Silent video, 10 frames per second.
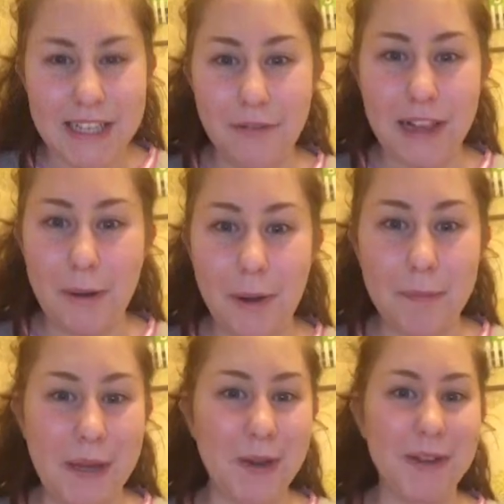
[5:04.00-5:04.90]
flower
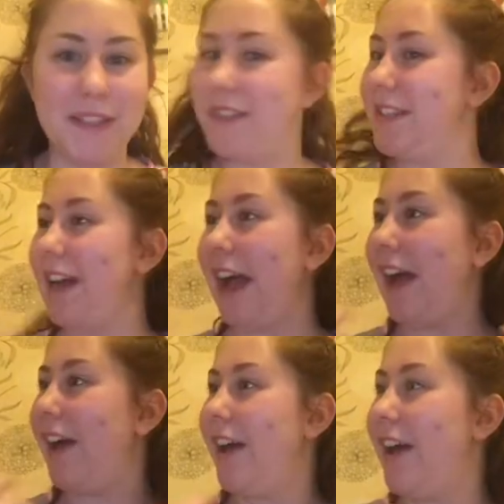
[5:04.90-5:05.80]
because
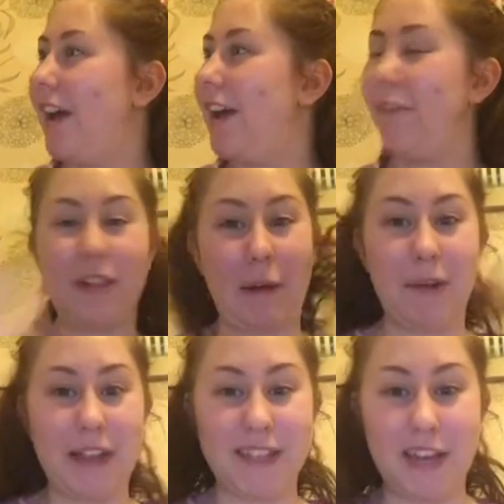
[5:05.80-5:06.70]
a
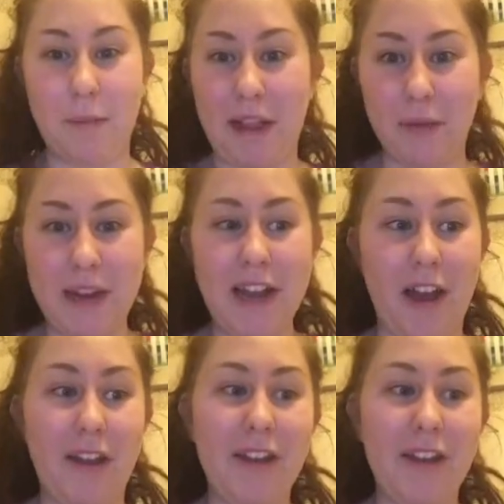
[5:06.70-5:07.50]
flower isn't a ballerina,